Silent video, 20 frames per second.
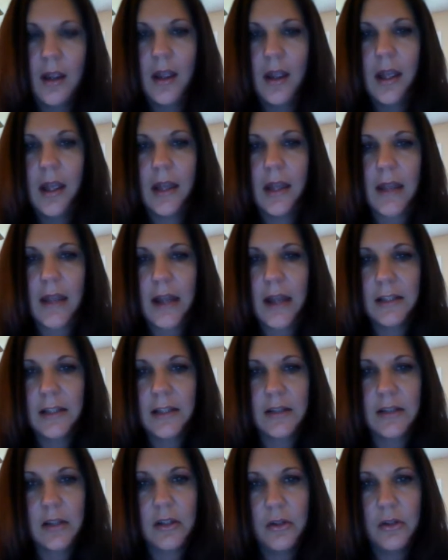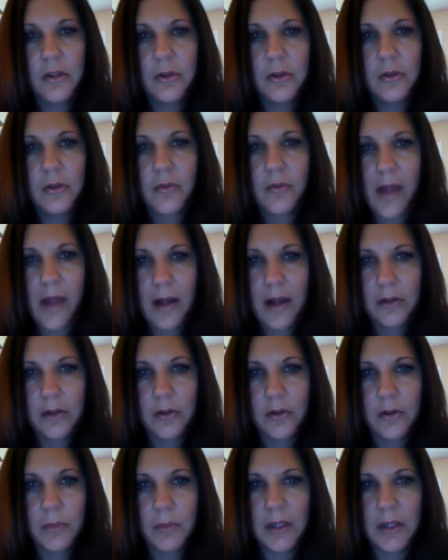And that is a huge
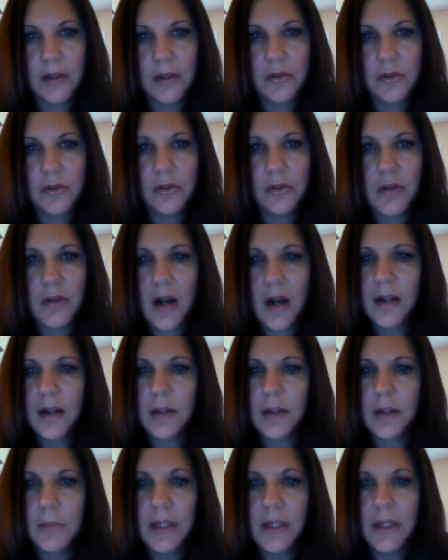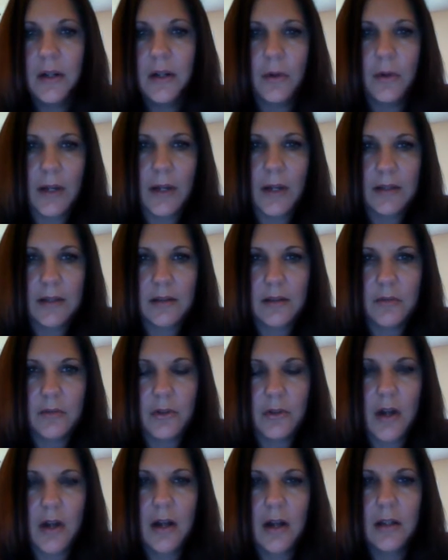factor because you're not going to be aggressive.
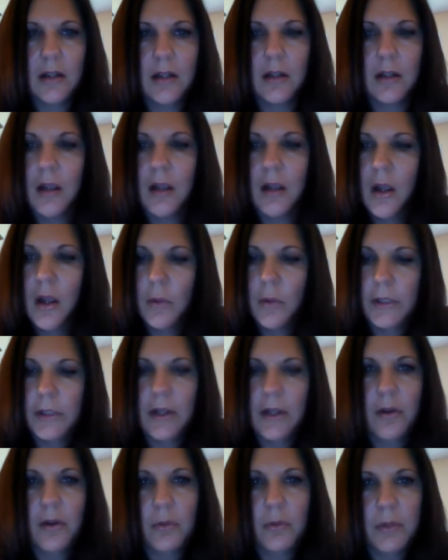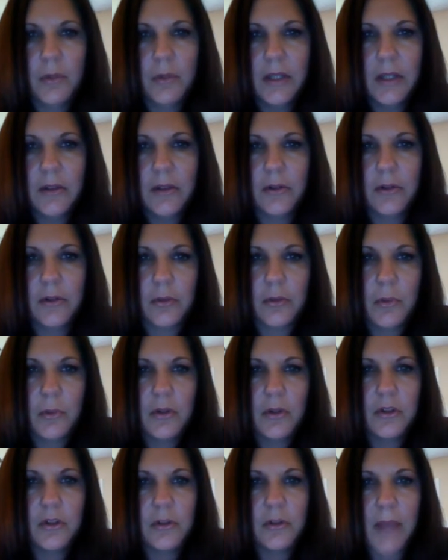You're not going to, when another realtor is pushing